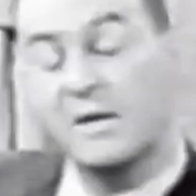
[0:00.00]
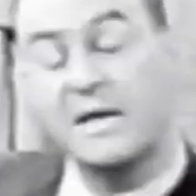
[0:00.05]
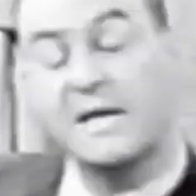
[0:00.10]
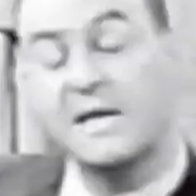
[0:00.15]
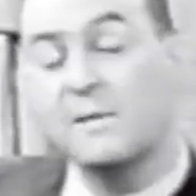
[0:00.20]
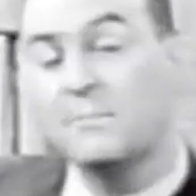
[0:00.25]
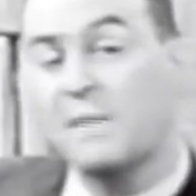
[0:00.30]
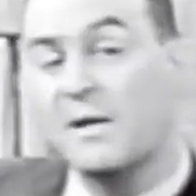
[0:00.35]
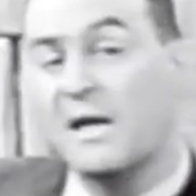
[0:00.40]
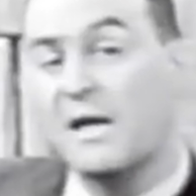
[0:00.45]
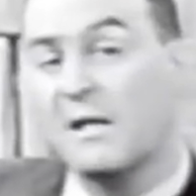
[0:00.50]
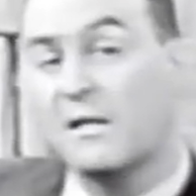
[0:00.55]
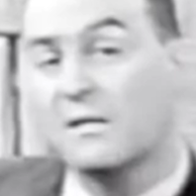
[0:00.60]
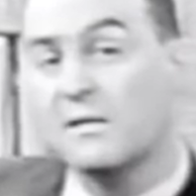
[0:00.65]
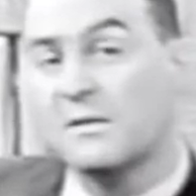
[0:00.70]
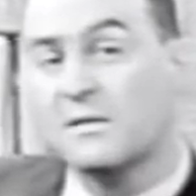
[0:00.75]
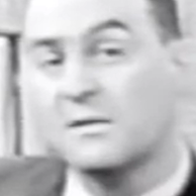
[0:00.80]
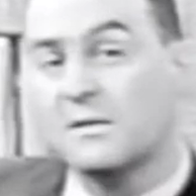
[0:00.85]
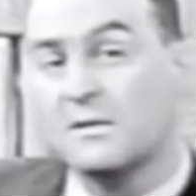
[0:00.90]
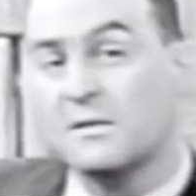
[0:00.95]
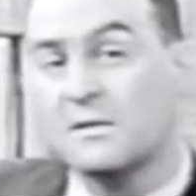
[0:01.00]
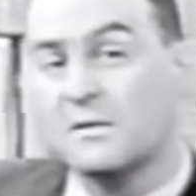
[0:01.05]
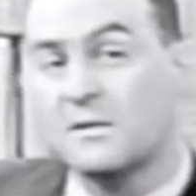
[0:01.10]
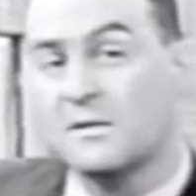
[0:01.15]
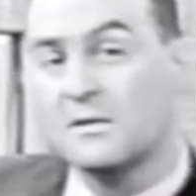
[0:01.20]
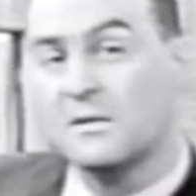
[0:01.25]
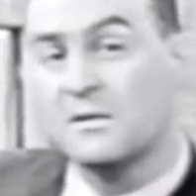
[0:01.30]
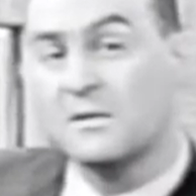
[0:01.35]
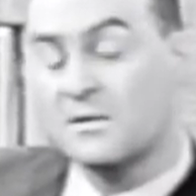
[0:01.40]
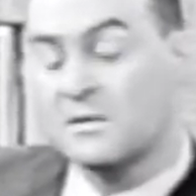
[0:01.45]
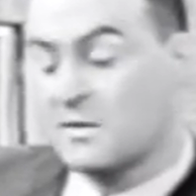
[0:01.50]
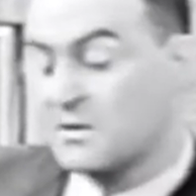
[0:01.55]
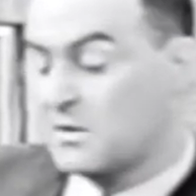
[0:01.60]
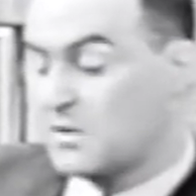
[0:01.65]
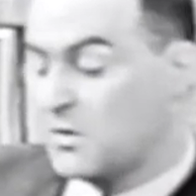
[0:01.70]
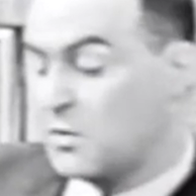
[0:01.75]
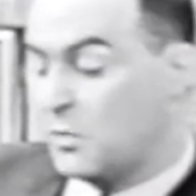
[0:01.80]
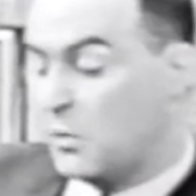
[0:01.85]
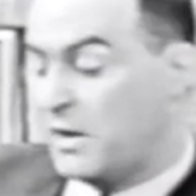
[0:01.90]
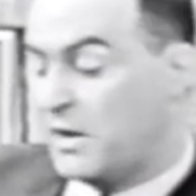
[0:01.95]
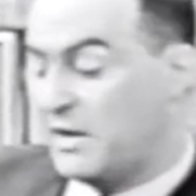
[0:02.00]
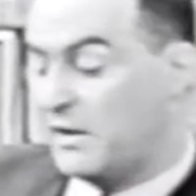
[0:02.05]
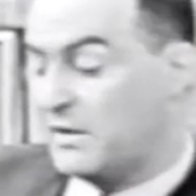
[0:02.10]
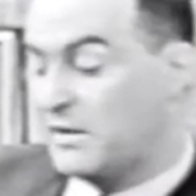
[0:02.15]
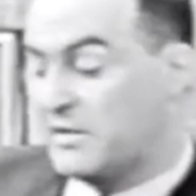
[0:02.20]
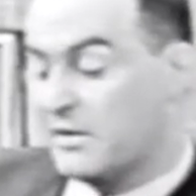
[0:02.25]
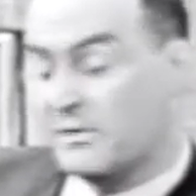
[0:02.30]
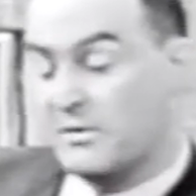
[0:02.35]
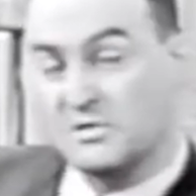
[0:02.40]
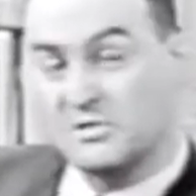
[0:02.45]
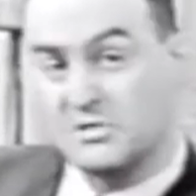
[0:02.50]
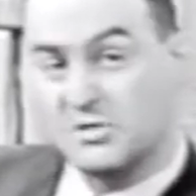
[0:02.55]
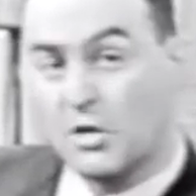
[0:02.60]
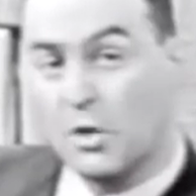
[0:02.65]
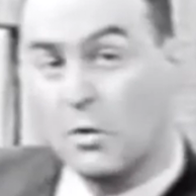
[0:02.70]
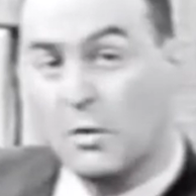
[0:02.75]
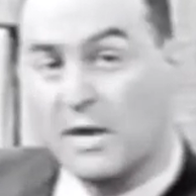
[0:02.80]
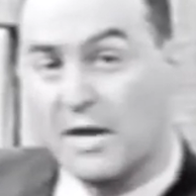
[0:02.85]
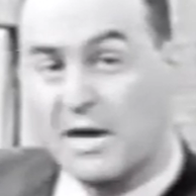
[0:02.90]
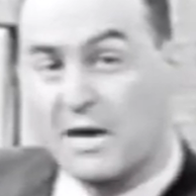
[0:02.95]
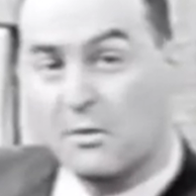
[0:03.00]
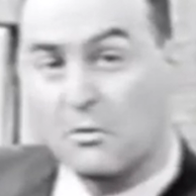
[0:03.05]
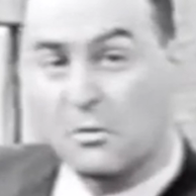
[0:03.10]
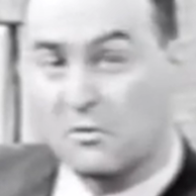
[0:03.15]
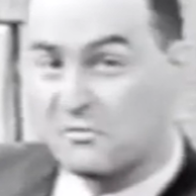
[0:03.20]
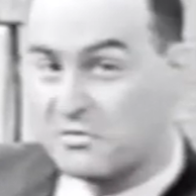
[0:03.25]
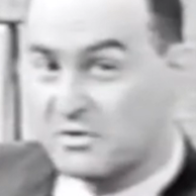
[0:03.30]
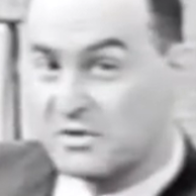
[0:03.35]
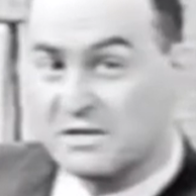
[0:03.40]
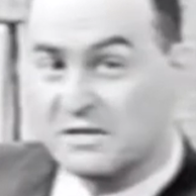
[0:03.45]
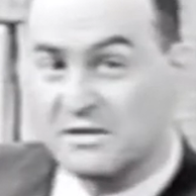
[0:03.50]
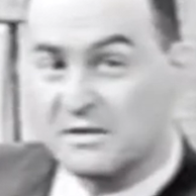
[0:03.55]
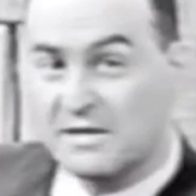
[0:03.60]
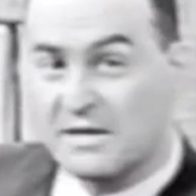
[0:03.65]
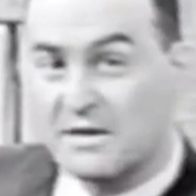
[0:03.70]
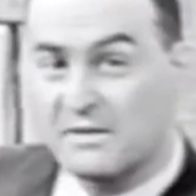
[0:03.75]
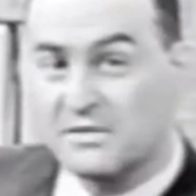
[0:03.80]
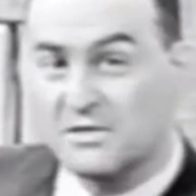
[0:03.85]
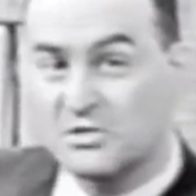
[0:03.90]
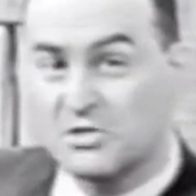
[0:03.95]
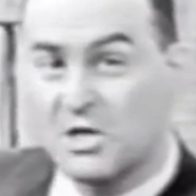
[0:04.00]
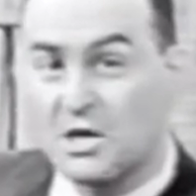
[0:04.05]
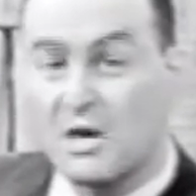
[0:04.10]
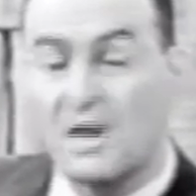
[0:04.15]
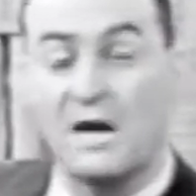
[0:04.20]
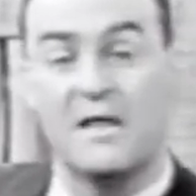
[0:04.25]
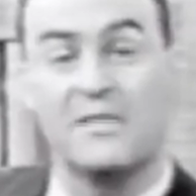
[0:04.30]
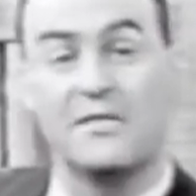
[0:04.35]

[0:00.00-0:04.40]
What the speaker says: ringing bell when there is no air or very little air in the jar,